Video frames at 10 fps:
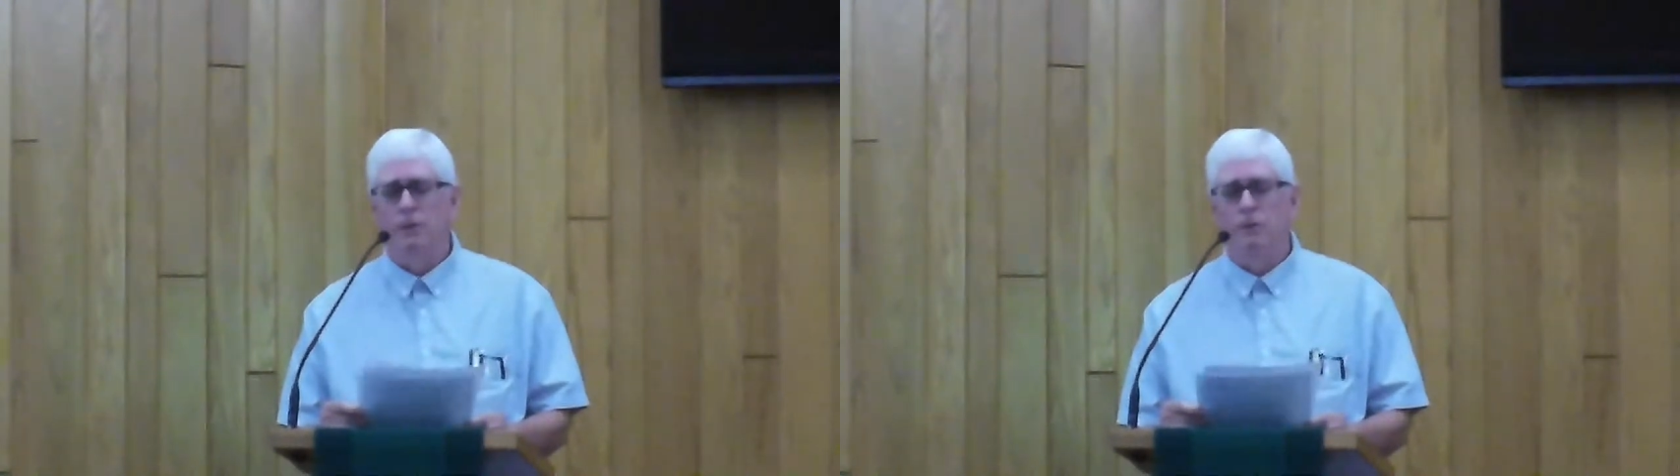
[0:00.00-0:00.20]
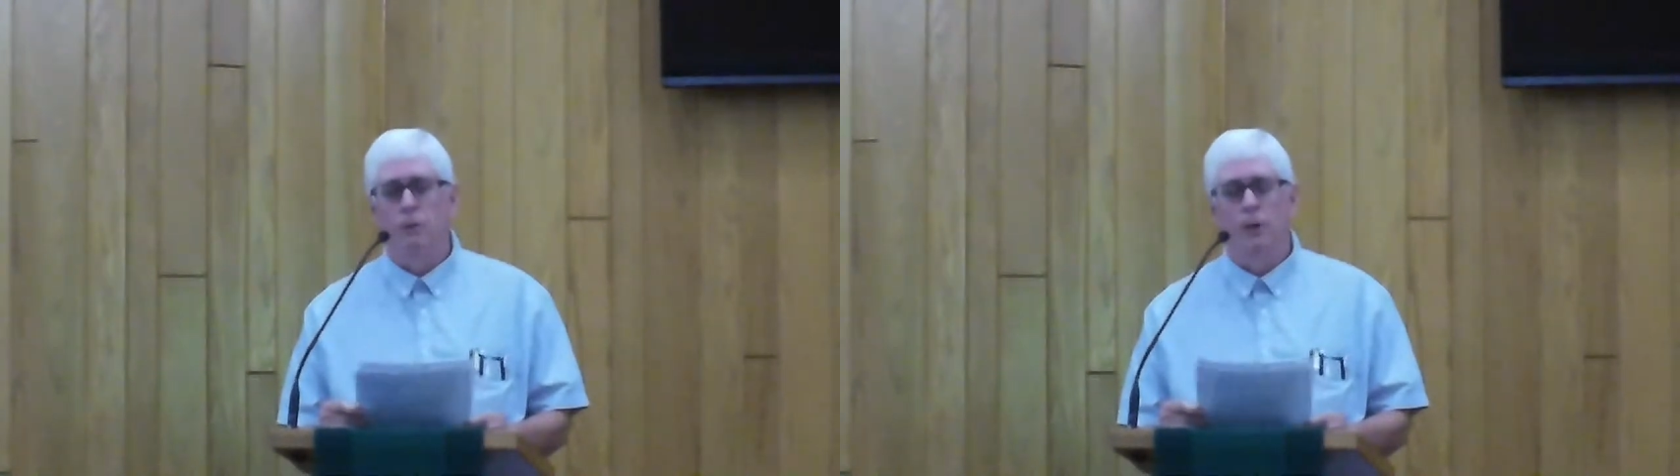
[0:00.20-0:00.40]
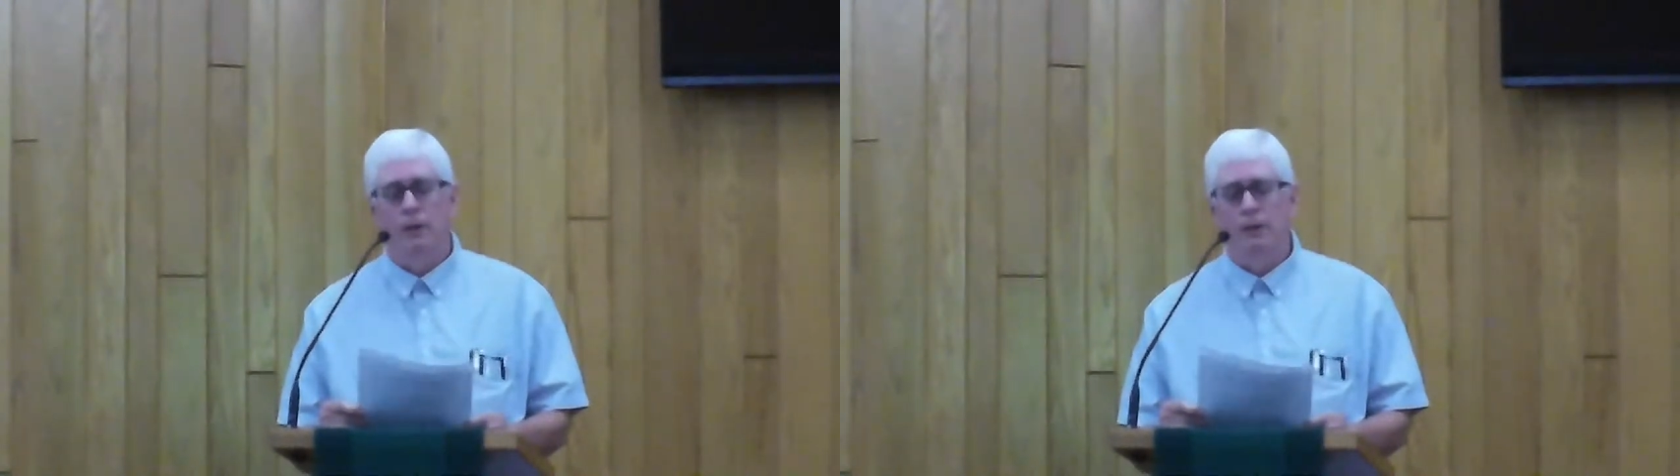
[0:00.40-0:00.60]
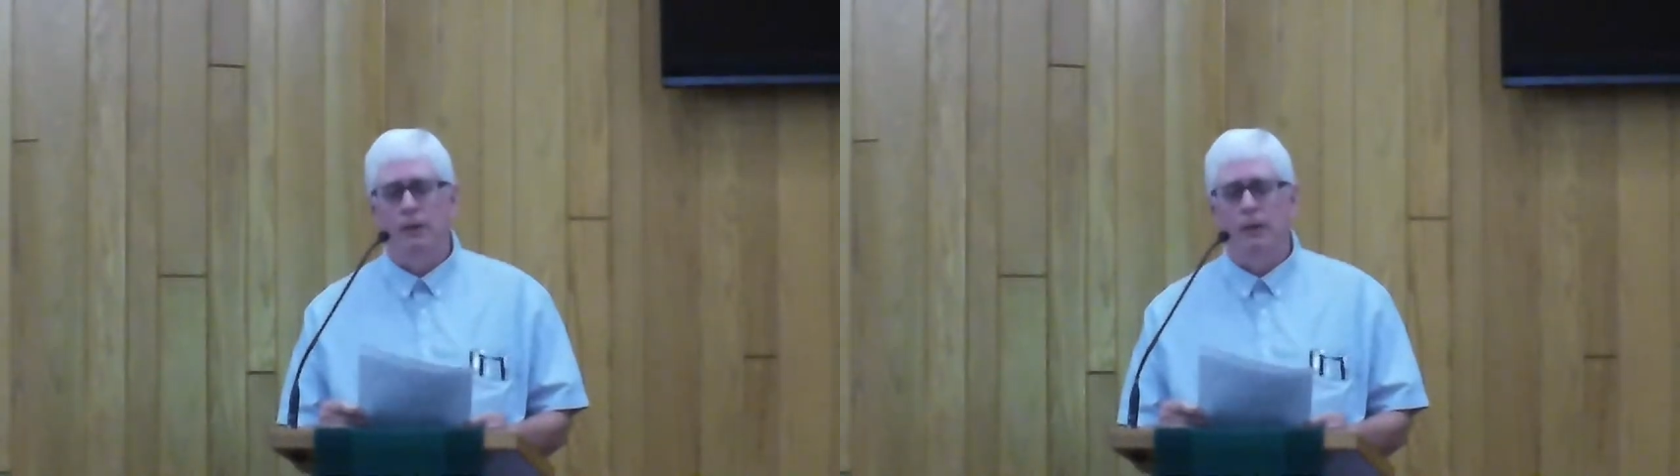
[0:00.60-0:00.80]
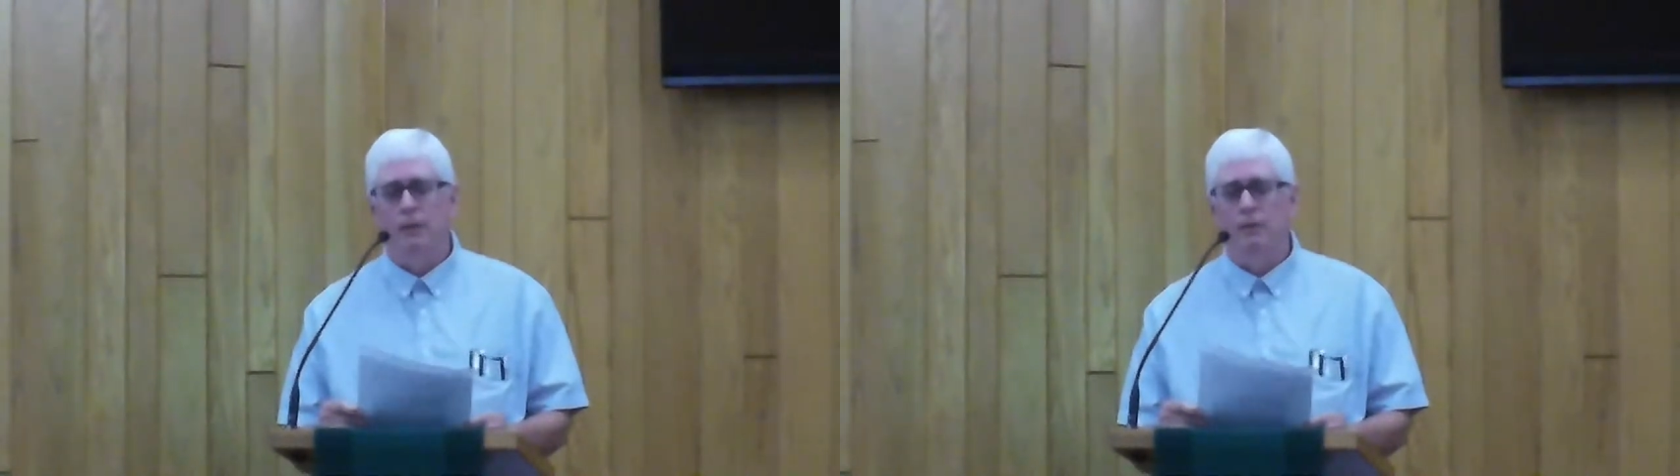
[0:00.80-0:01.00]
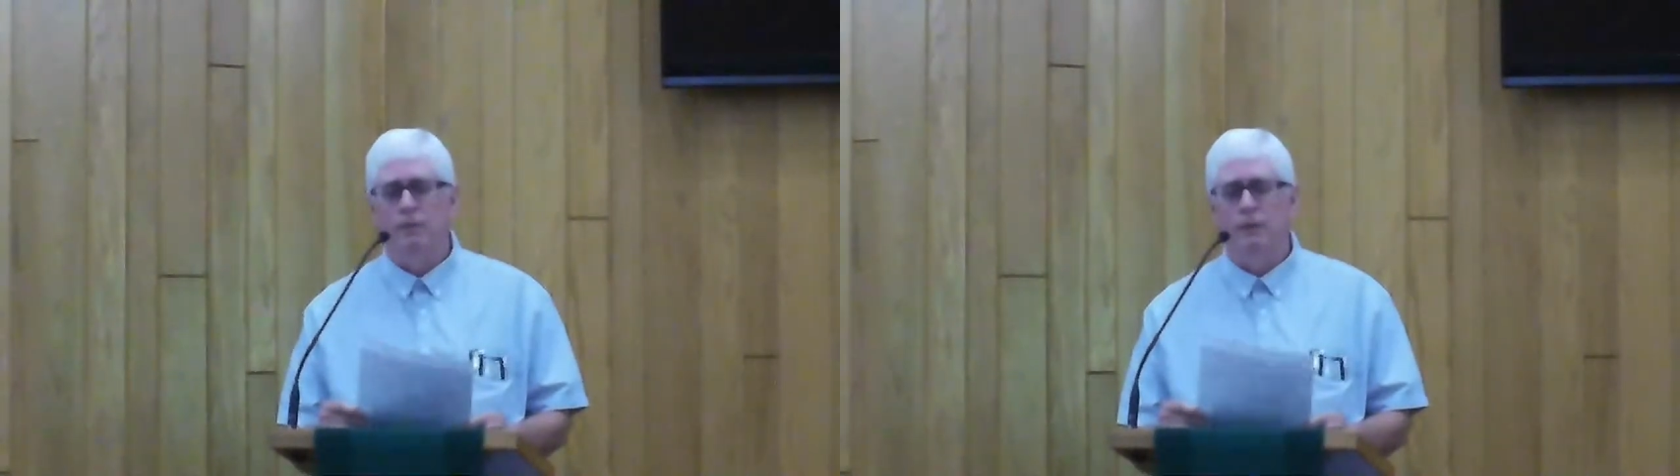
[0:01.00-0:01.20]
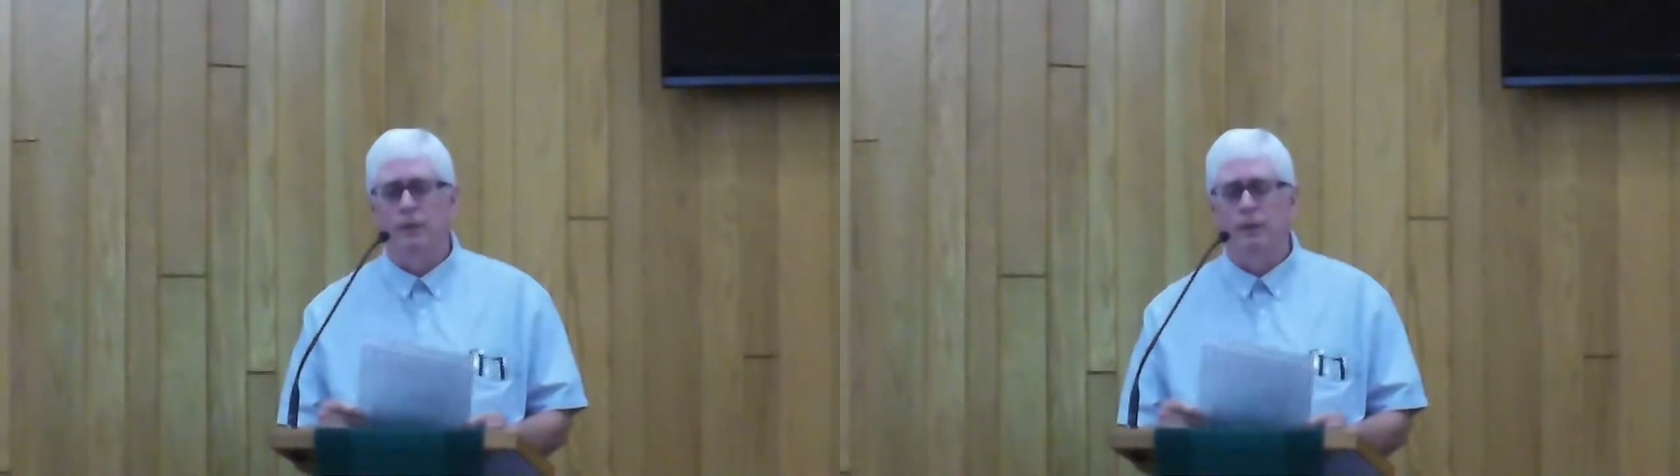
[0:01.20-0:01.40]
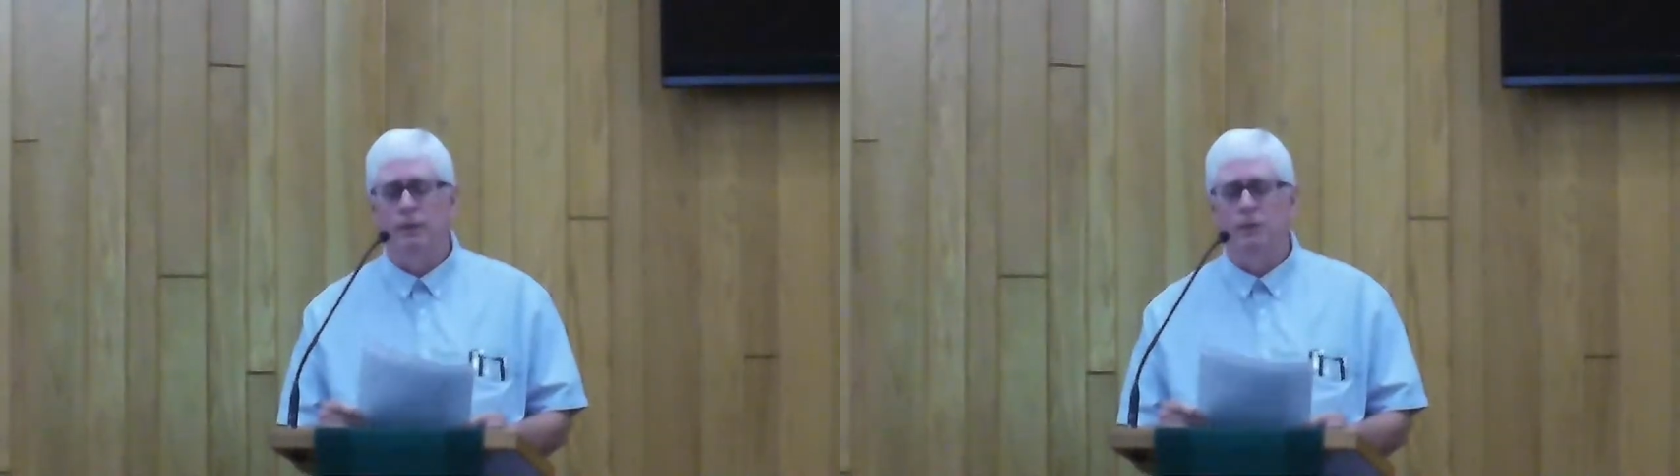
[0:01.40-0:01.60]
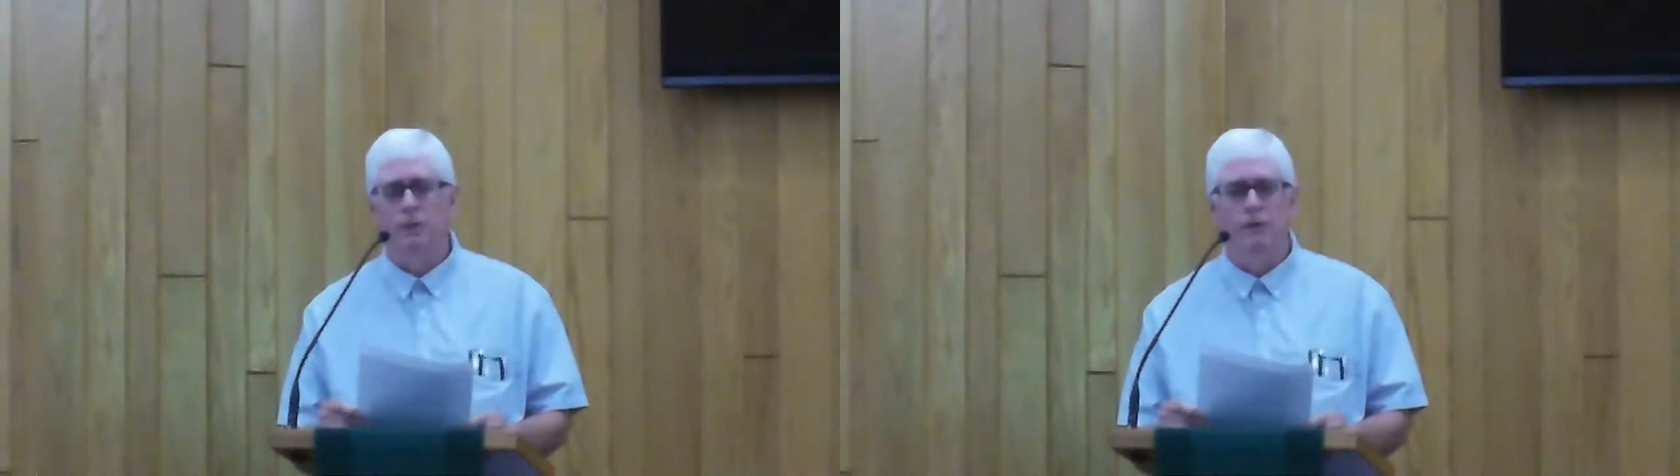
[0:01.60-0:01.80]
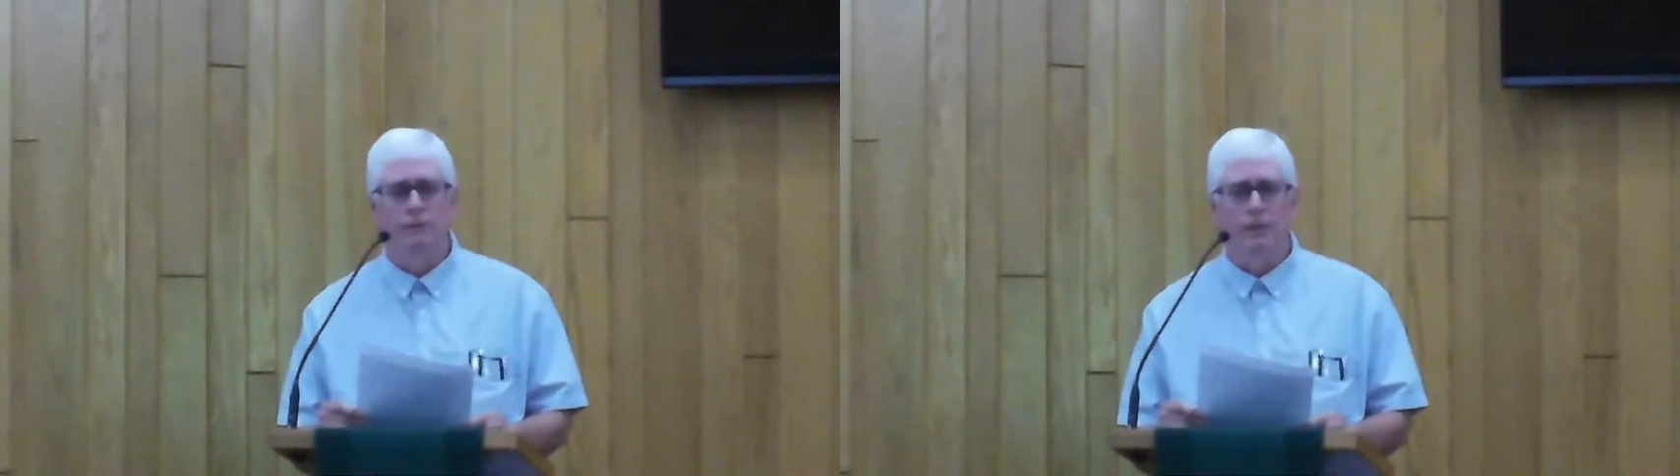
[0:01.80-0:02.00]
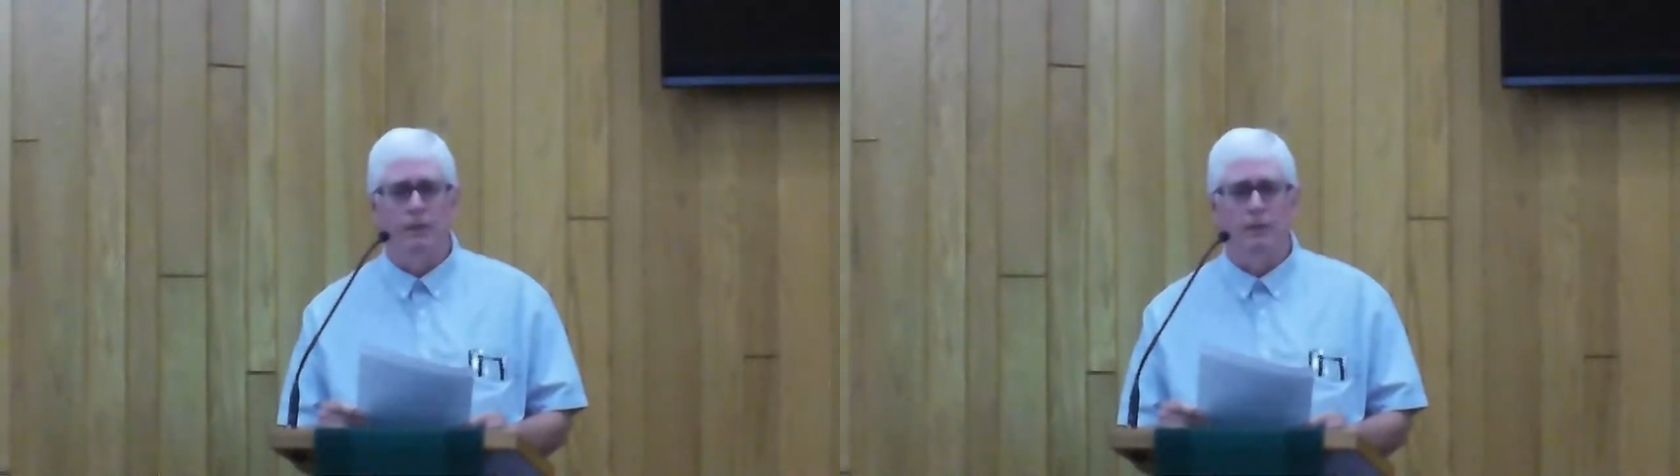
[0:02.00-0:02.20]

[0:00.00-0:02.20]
WELCA and their cookie fund.